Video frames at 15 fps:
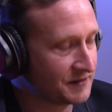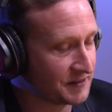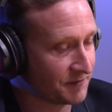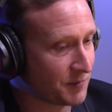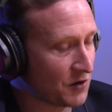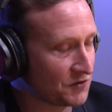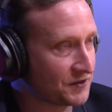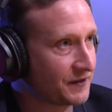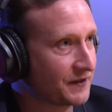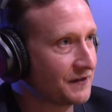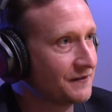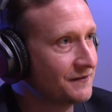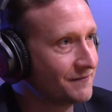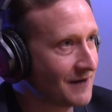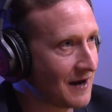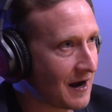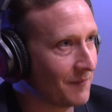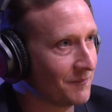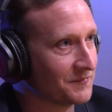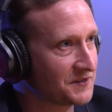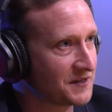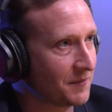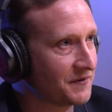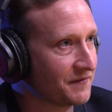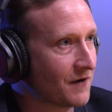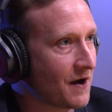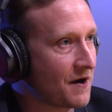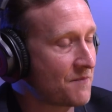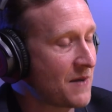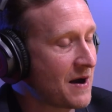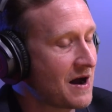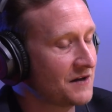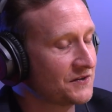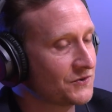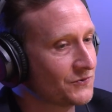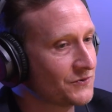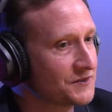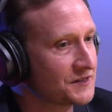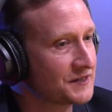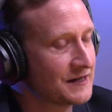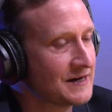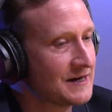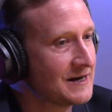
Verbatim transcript: deposited um, subdivided parcels